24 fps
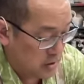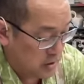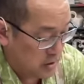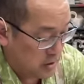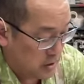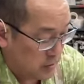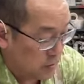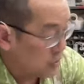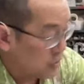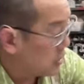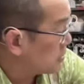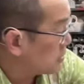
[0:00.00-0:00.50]

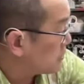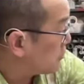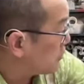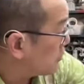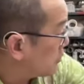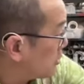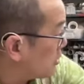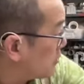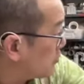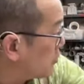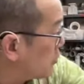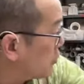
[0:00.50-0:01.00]
It would have turned
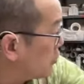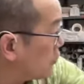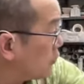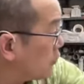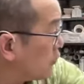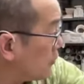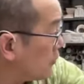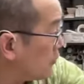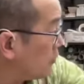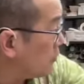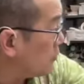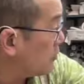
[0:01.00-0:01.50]
out
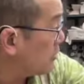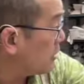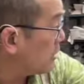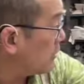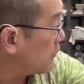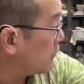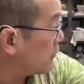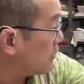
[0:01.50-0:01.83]
beautiful, right? If